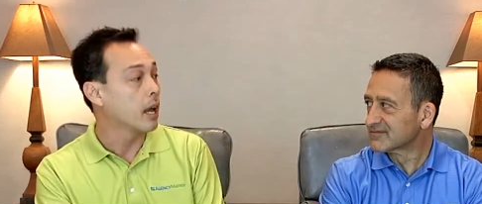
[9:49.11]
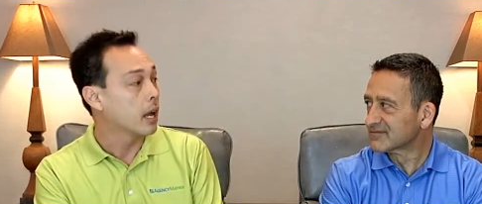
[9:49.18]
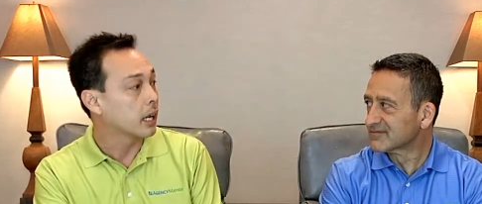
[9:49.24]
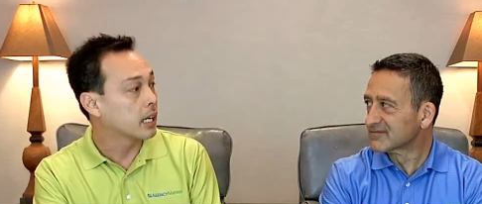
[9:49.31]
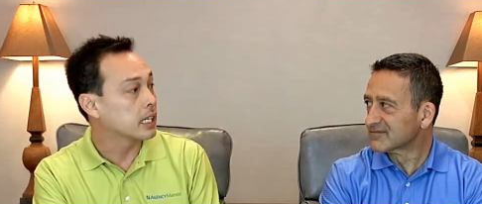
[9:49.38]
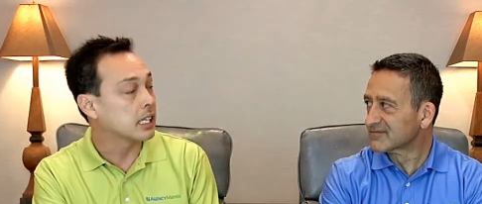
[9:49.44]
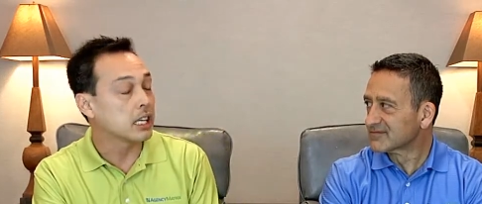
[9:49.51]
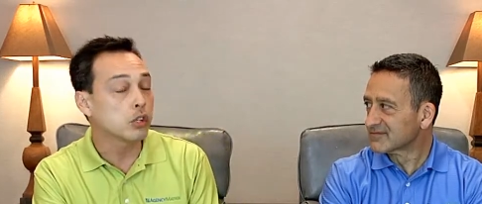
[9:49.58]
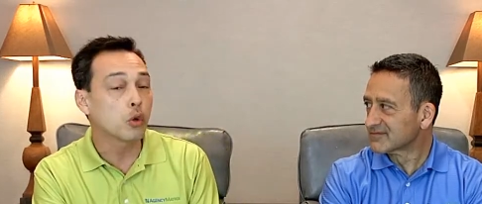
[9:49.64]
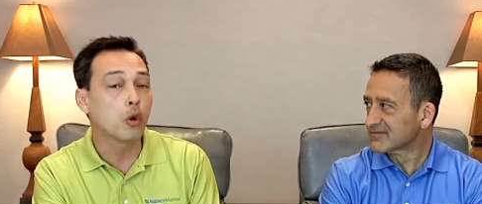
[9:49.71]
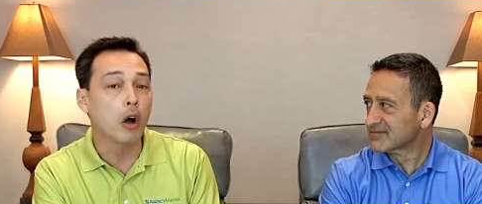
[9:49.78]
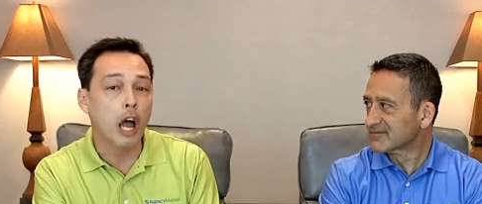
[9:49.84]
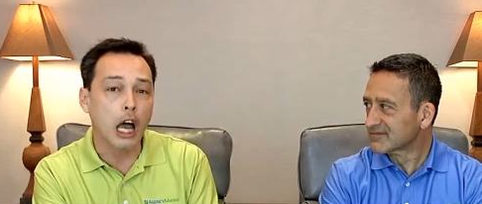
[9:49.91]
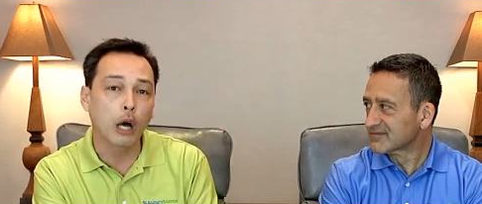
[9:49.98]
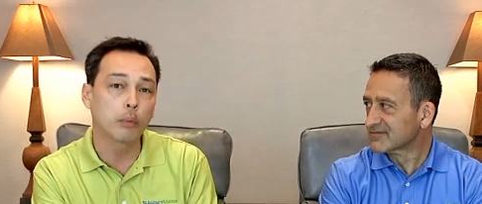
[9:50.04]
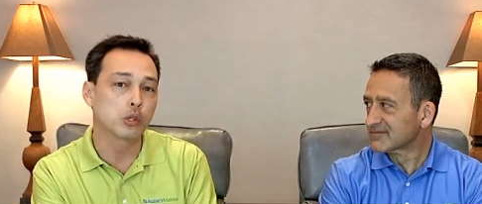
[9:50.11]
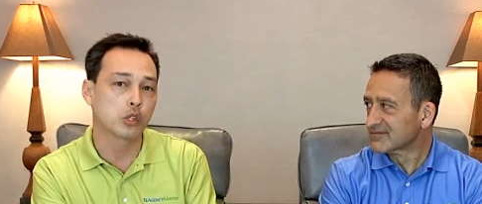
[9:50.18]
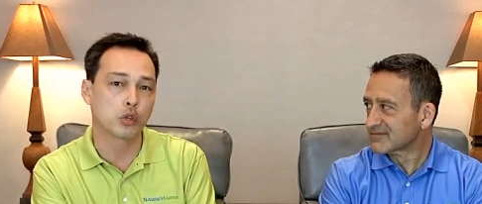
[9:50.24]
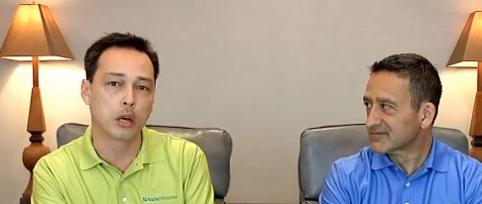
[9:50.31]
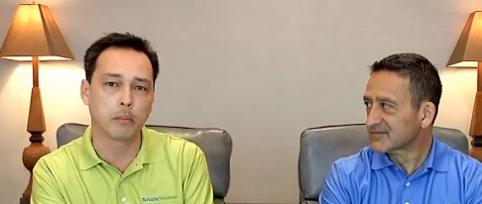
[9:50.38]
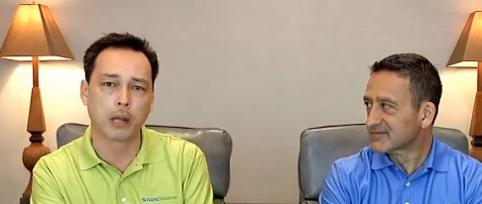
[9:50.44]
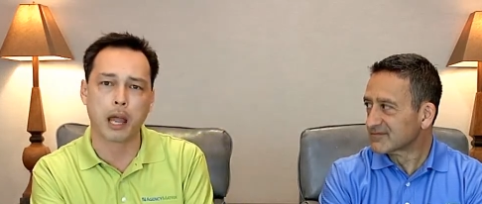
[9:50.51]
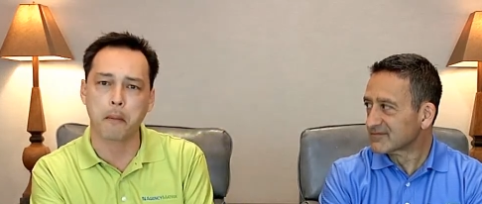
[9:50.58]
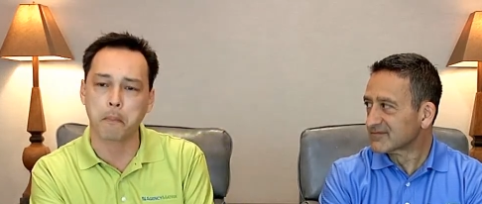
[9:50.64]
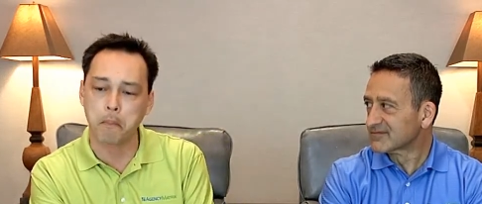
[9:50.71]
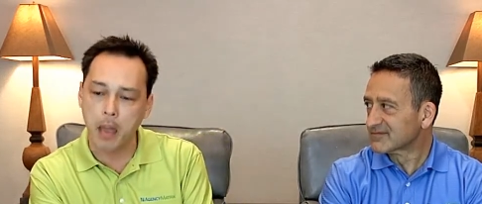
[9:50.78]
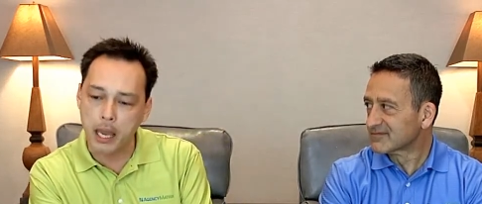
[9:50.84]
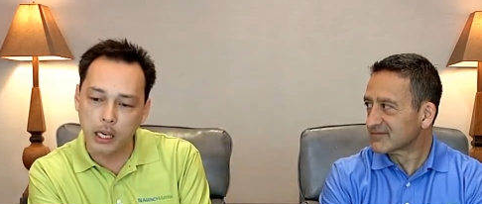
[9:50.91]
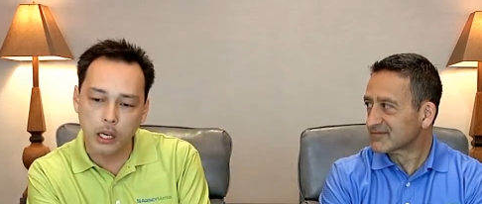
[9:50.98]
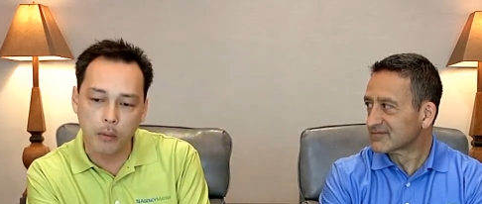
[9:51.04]
Speaker 1: Because it's gonna help streamline,
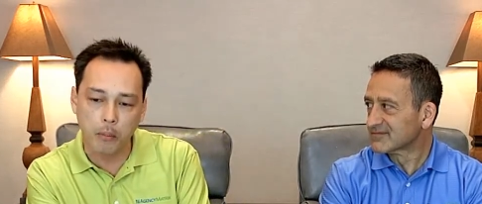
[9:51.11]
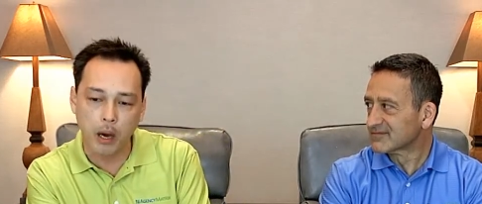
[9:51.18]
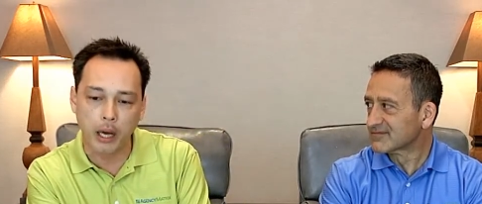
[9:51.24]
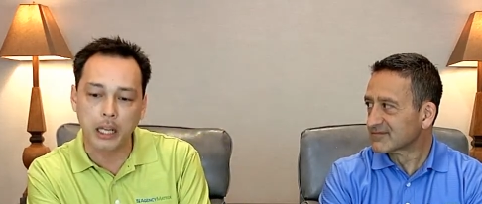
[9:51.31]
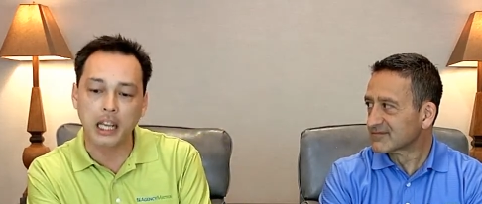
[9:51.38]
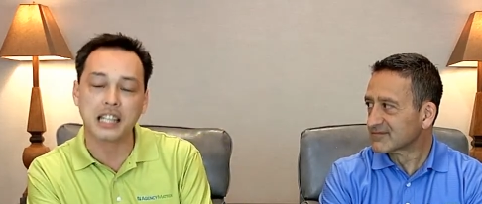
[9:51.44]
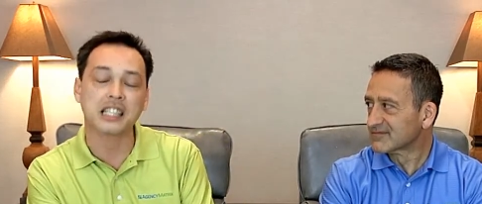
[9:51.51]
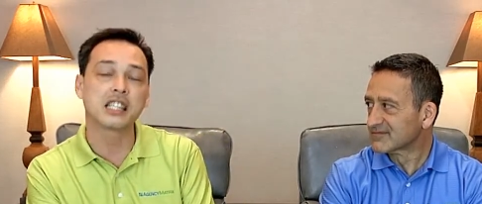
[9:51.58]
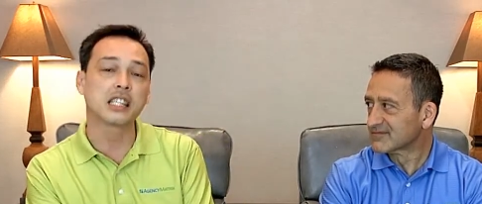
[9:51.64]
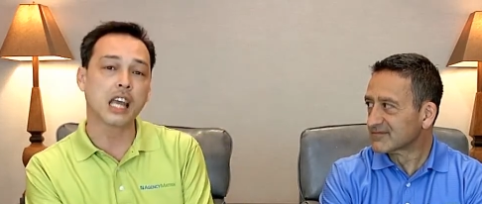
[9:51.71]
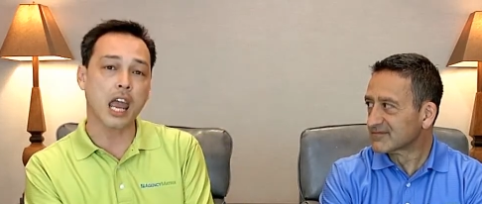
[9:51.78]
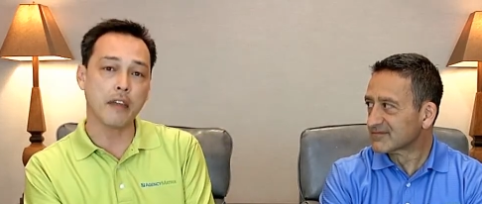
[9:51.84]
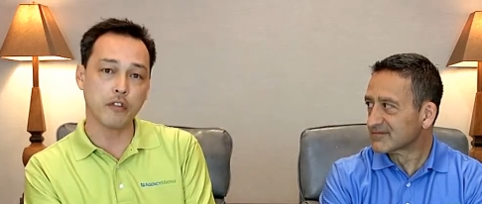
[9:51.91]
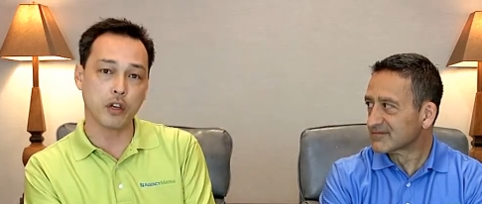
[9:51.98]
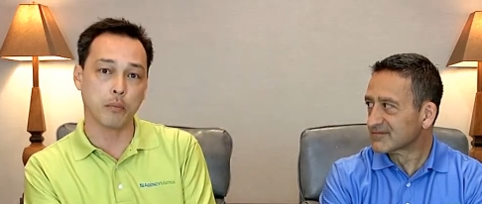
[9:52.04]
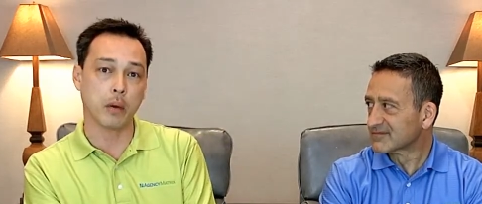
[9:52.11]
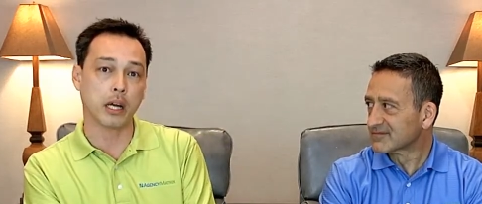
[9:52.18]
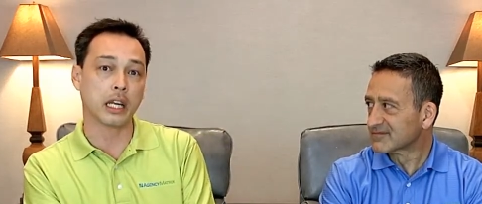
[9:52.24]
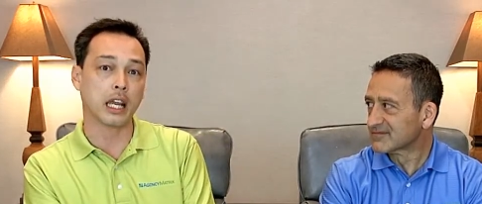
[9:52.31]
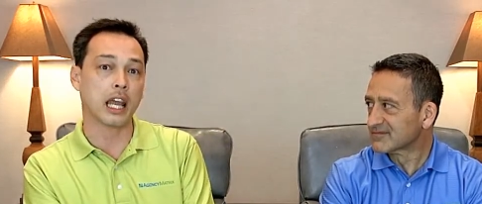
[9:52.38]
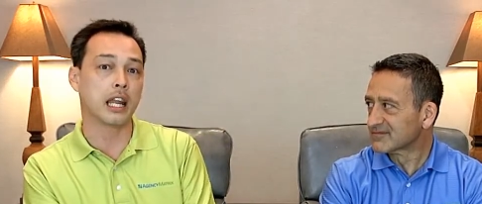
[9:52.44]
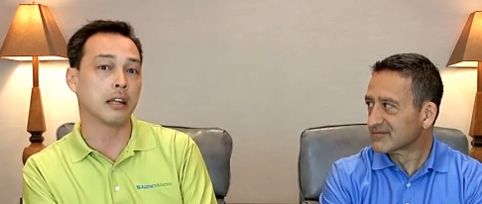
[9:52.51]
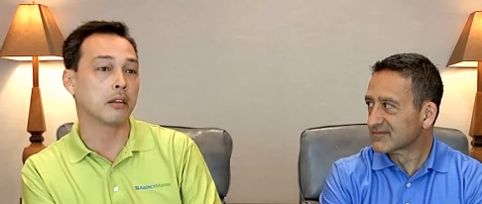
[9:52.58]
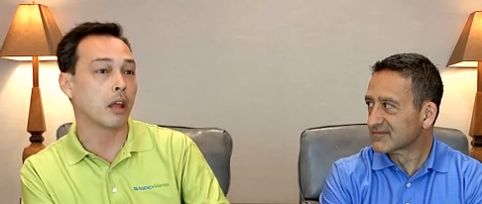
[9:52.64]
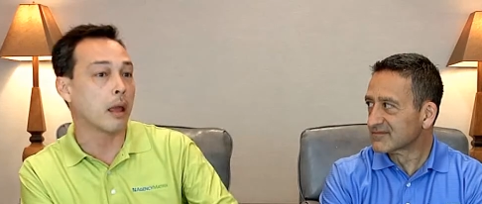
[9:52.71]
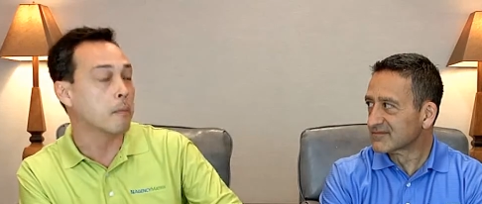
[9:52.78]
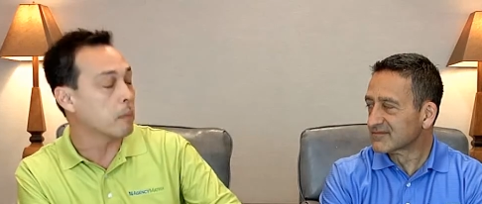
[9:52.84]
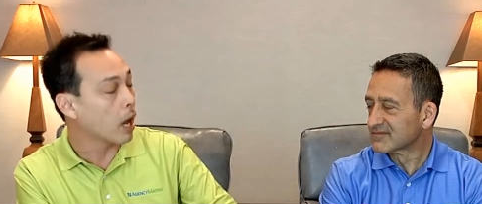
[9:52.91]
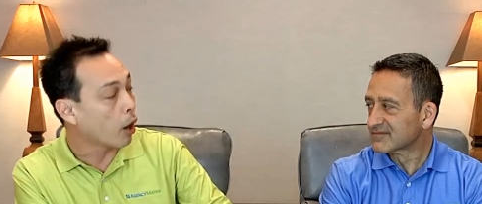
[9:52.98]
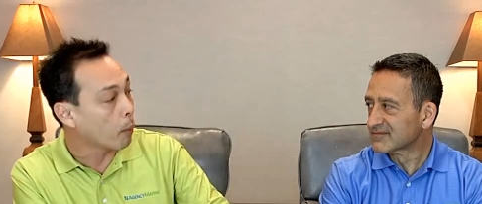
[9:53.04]
make you money and save you money and,
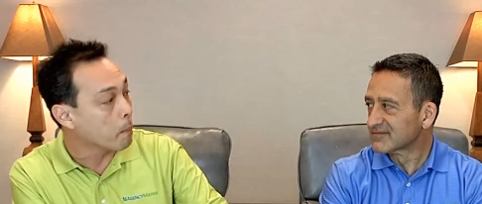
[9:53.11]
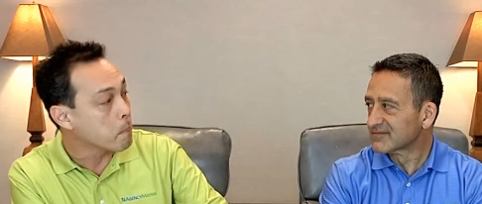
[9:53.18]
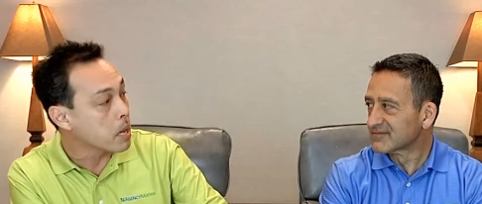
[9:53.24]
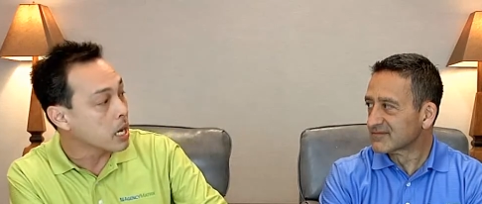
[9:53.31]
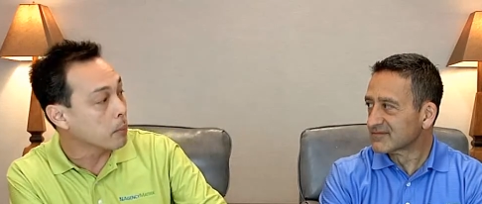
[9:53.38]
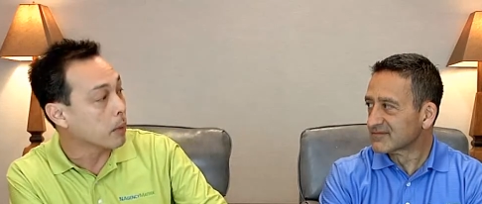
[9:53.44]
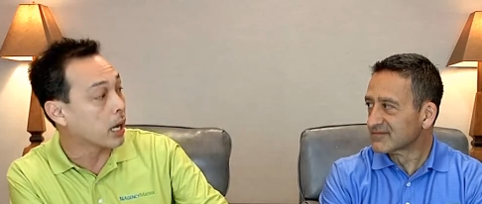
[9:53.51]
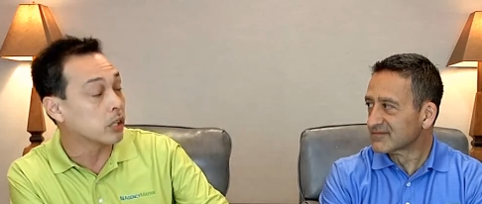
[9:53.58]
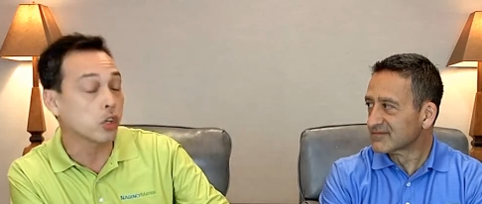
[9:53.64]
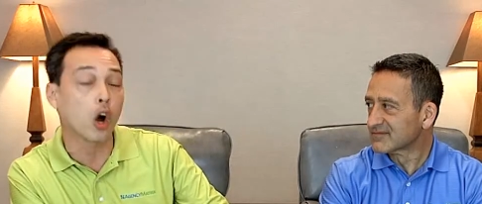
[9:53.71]
and help minimize